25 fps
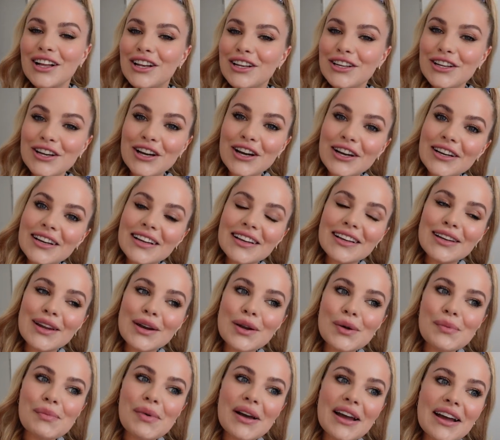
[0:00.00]
learn a
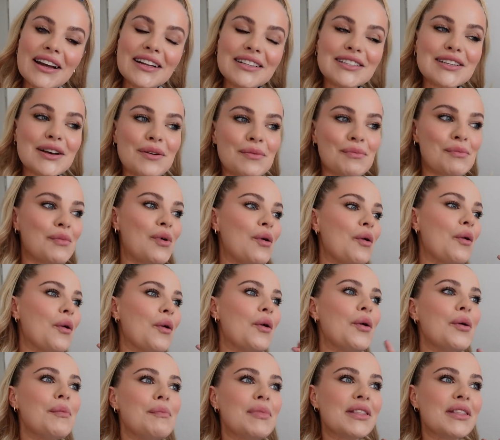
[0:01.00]
little bit more.